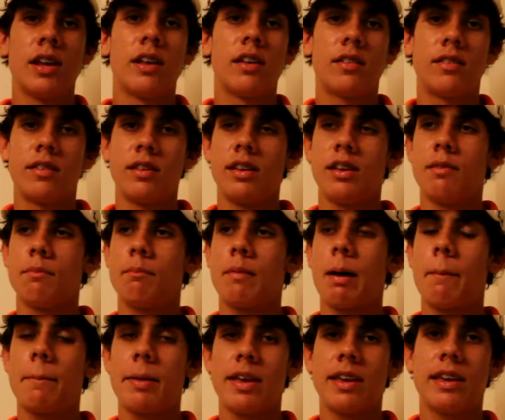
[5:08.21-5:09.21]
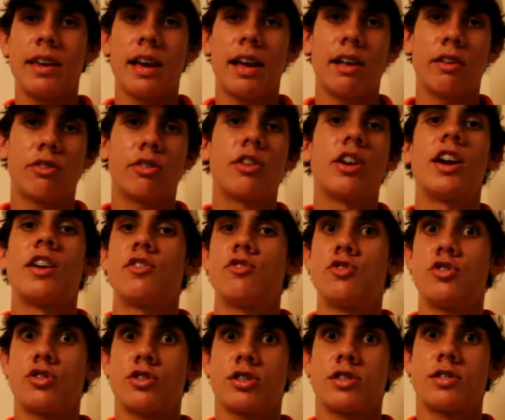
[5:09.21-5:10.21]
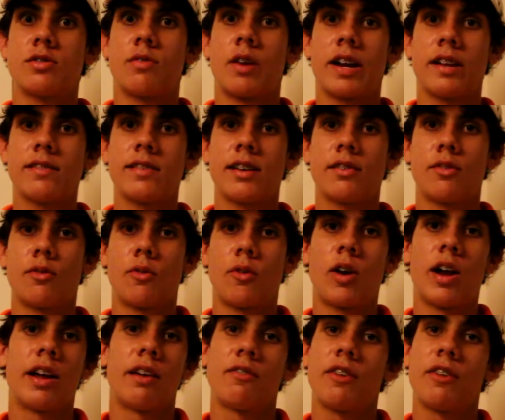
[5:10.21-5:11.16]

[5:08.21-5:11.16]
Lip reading: See, my bait caster has just the right size of a rod.